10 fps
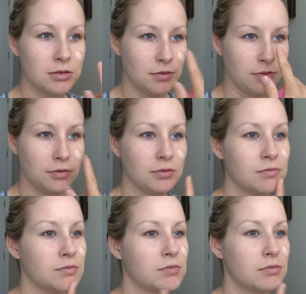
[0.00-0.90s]
of
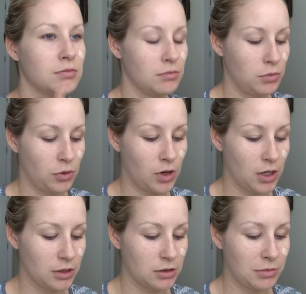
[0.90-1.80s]

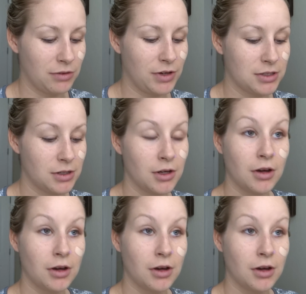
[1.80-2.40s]
product on my face.